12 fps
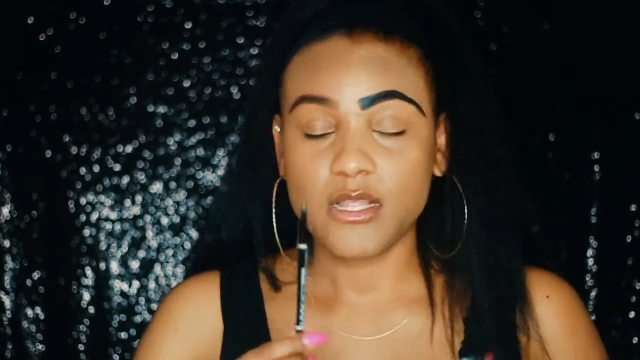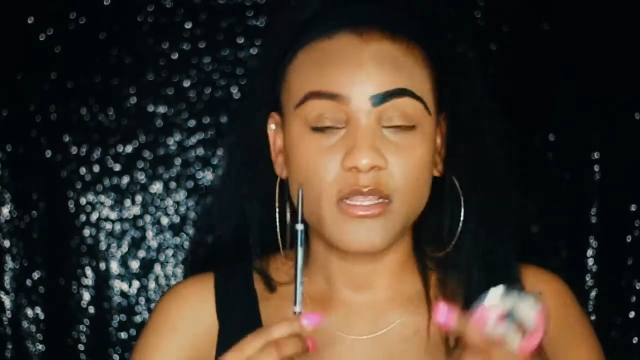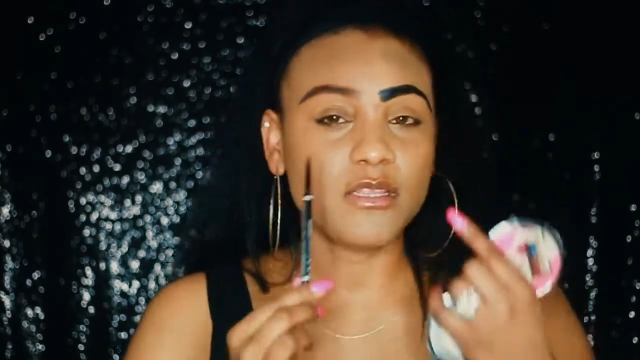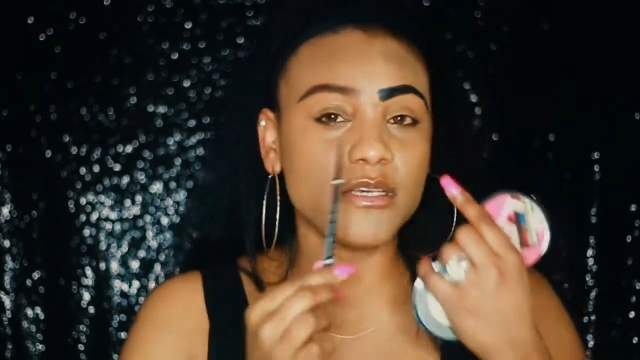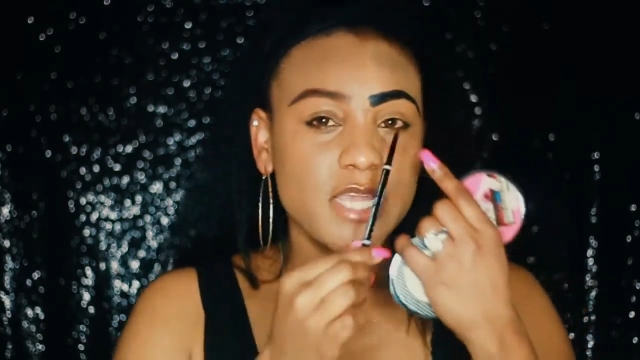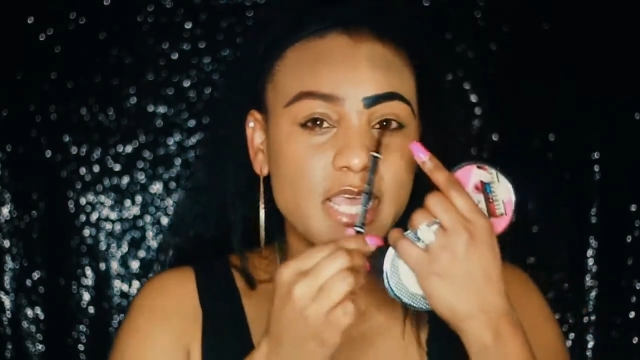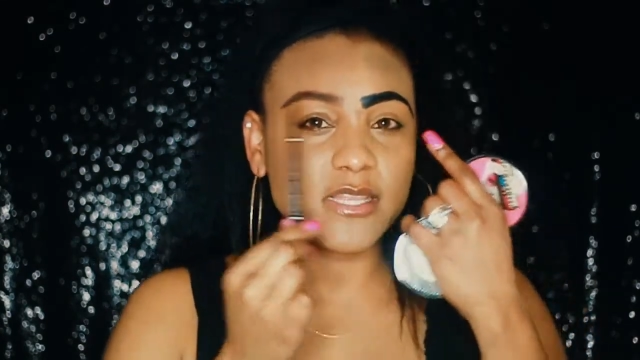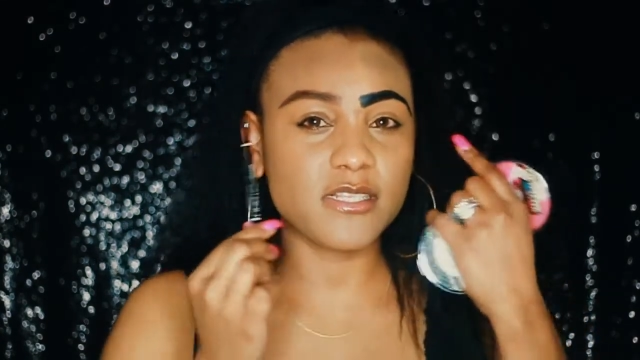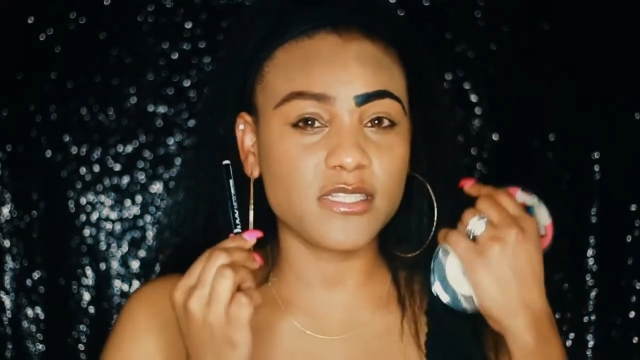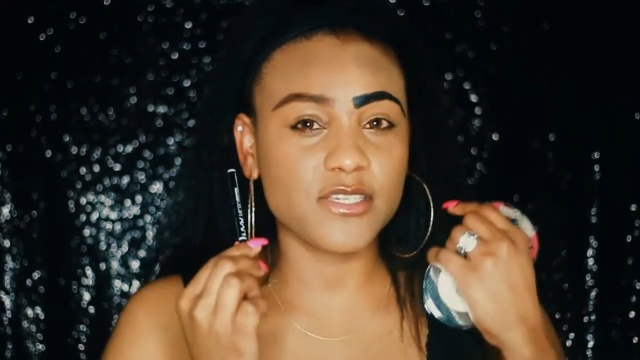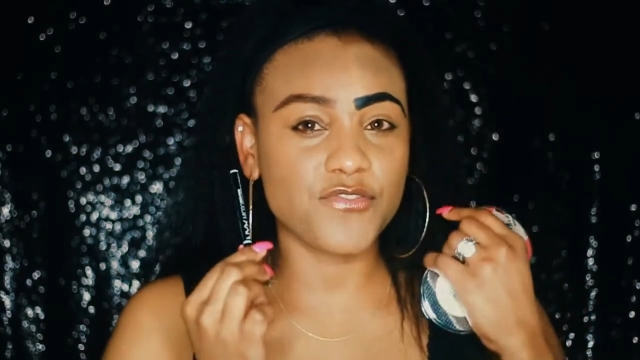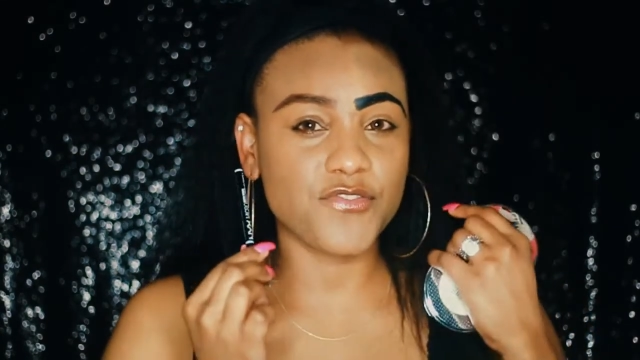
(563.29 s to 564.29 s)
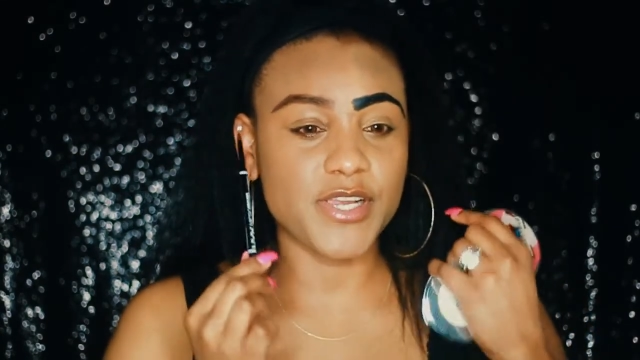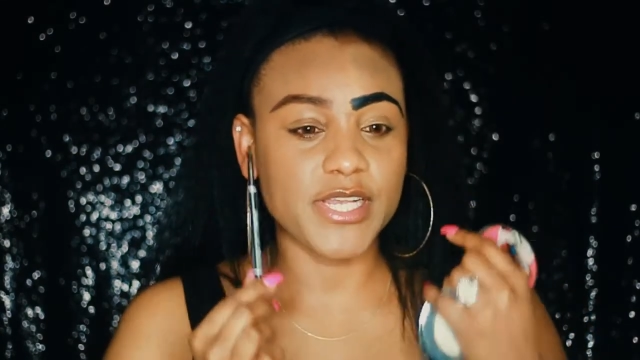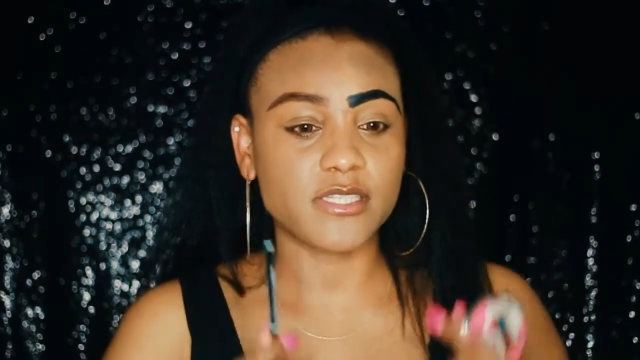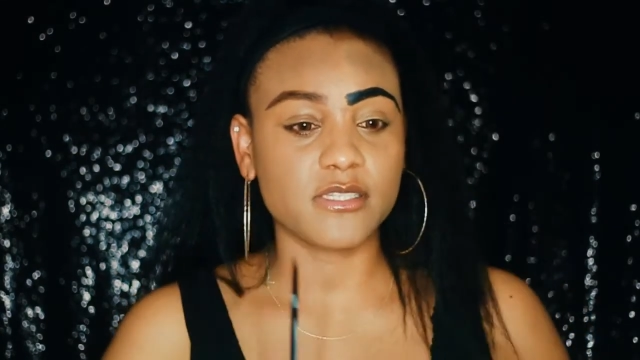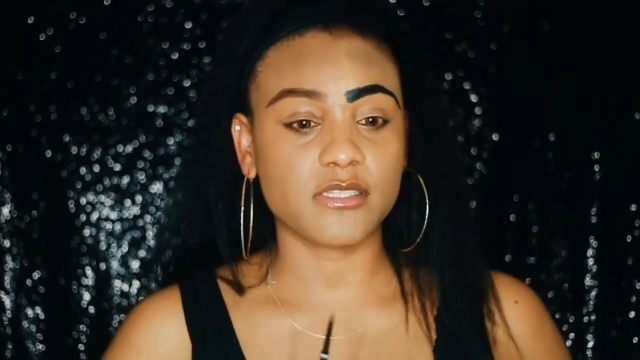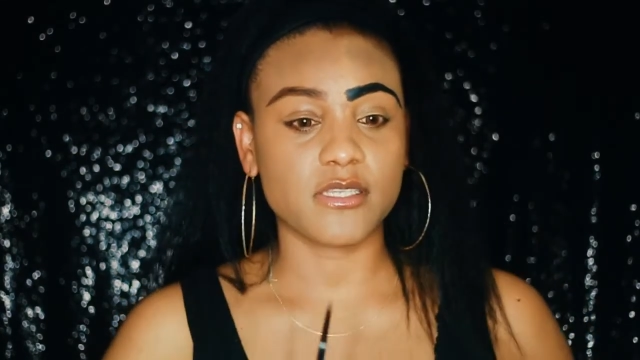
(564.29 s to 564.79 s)
Look at the
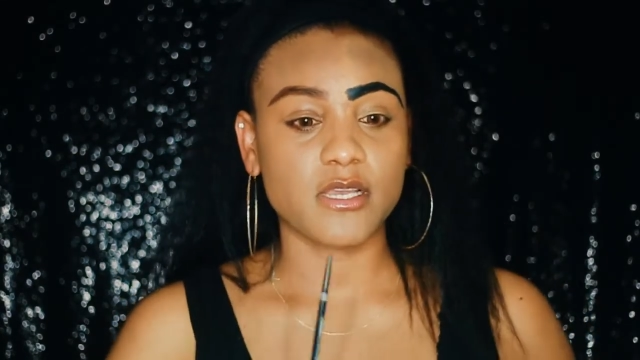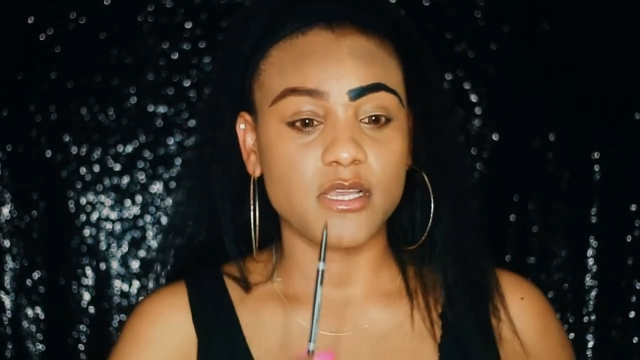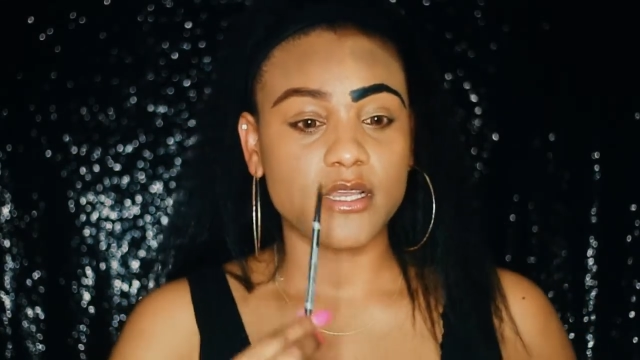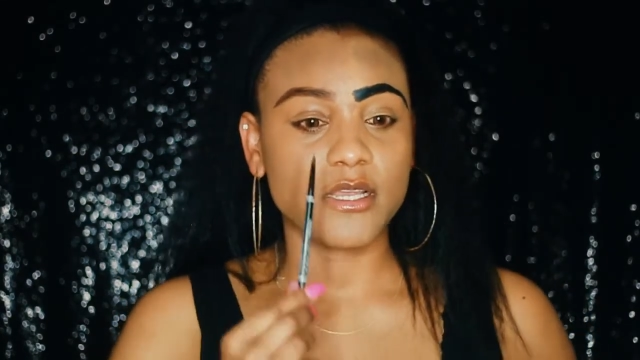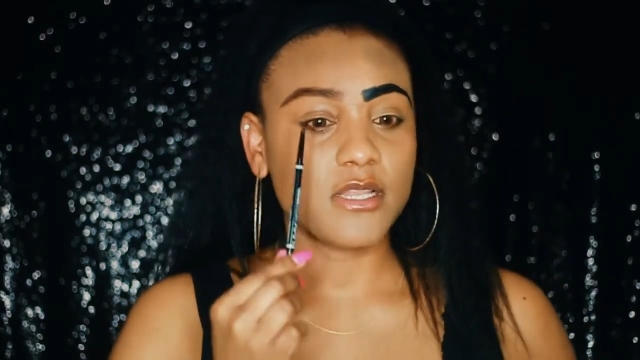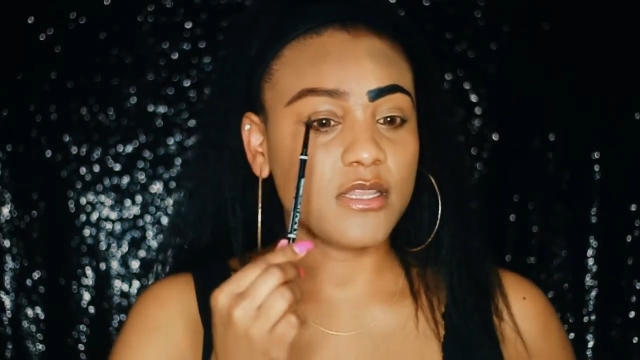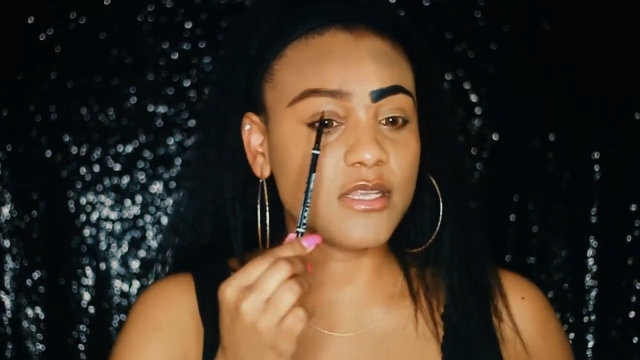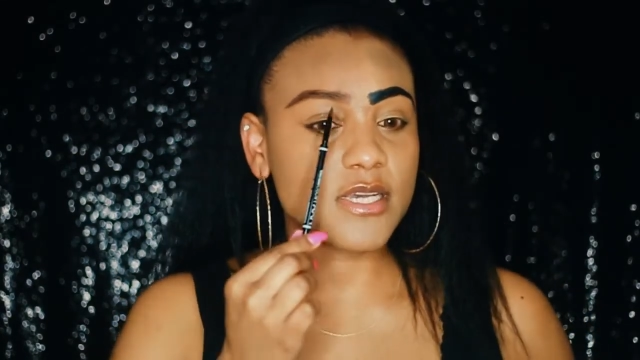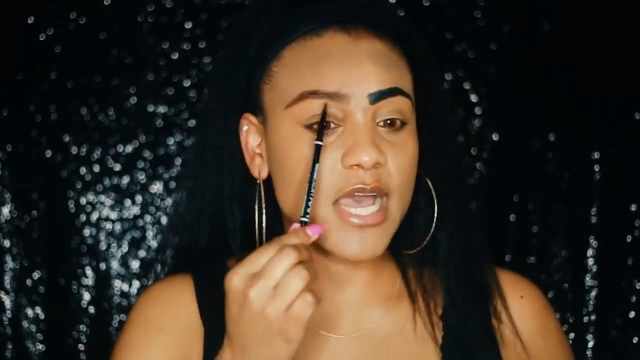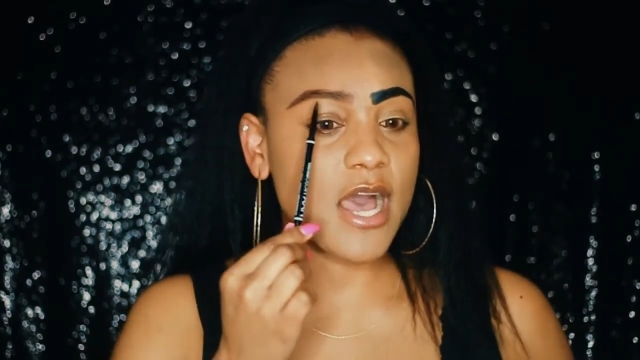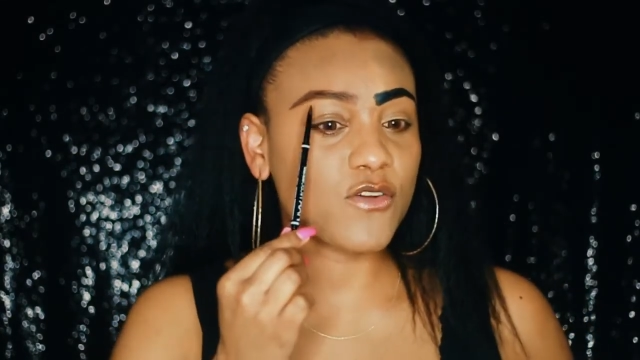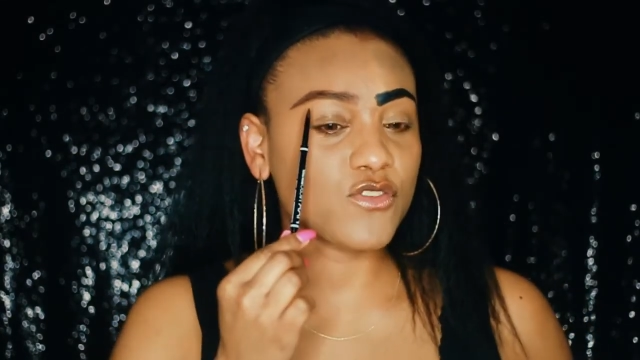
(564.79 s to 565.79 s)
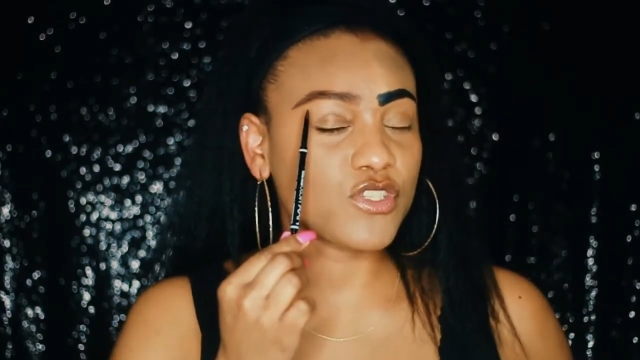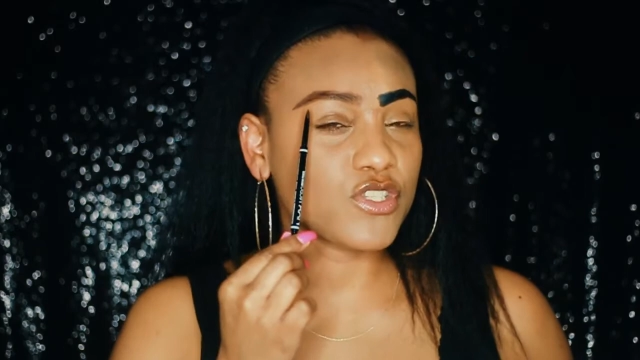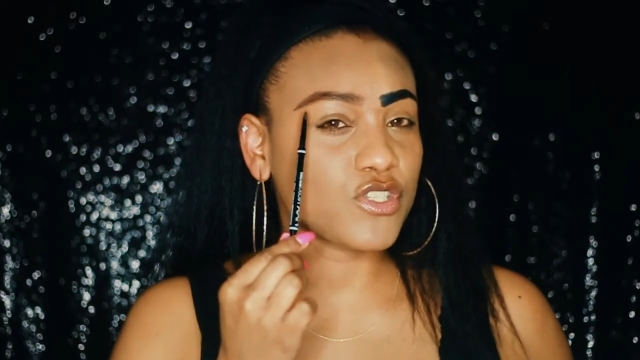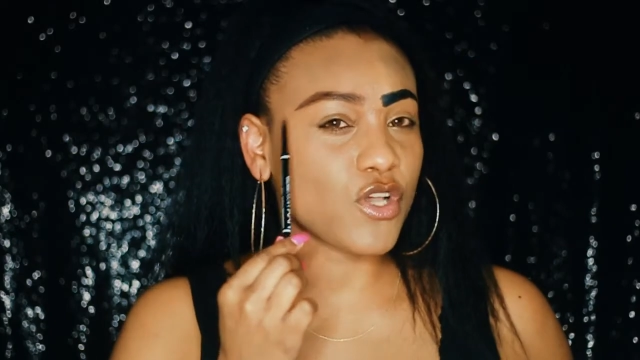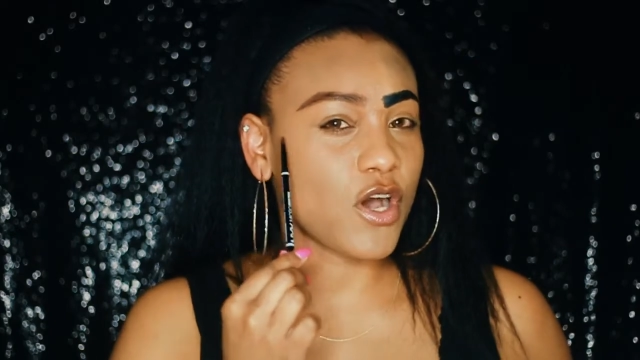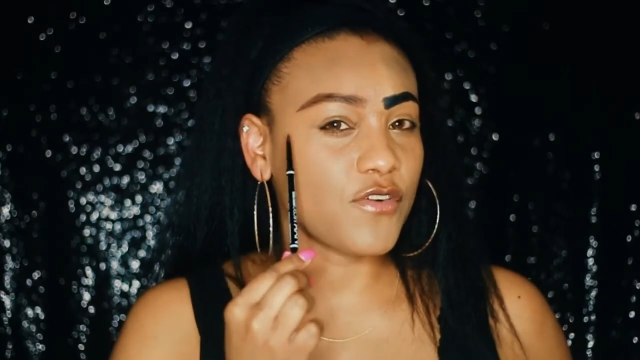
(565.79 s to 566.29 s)
difference. Look how
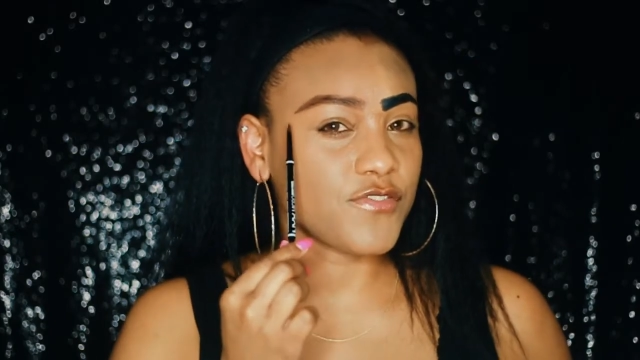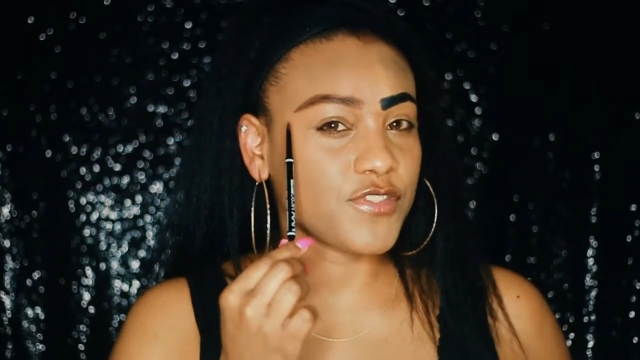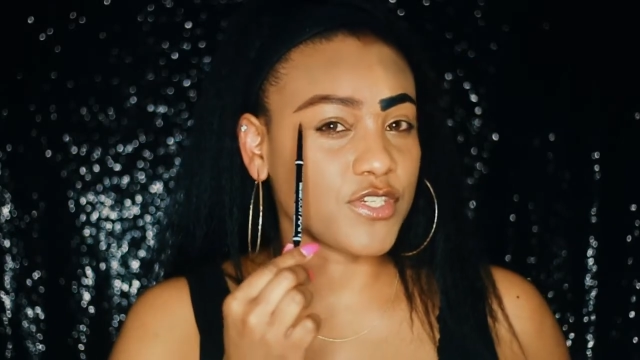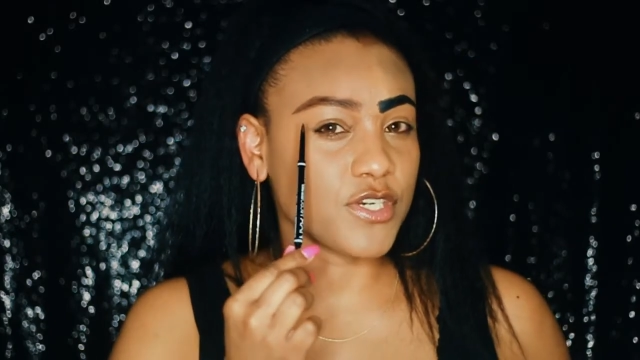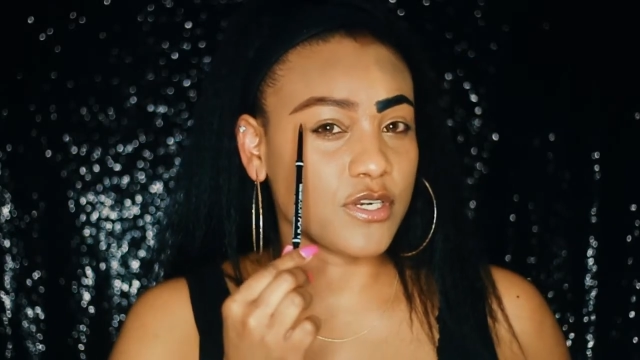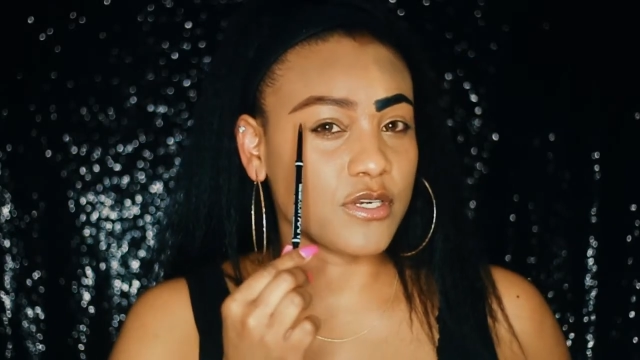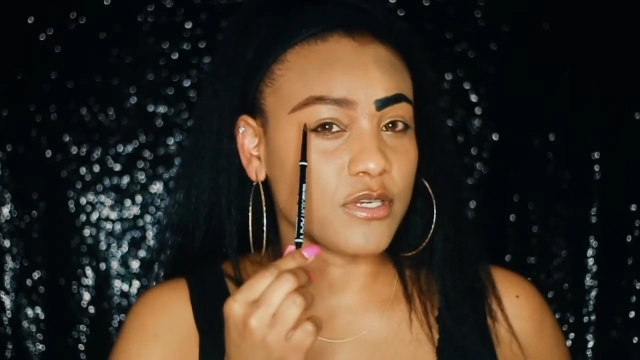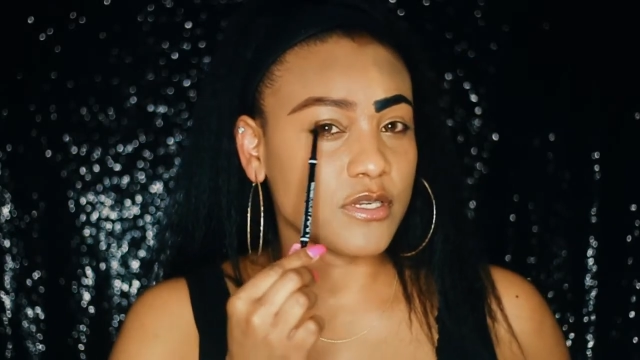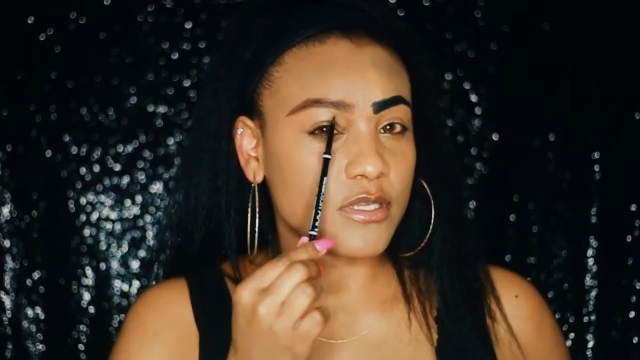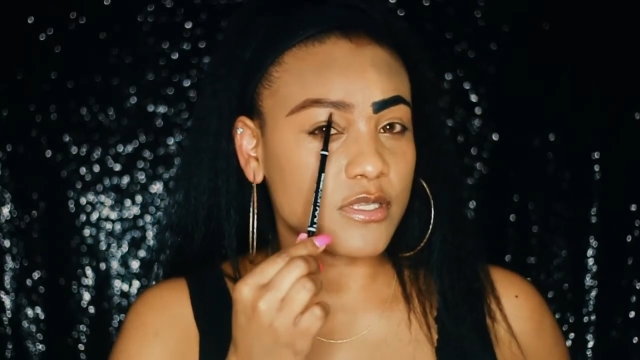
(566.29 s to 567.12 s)
softer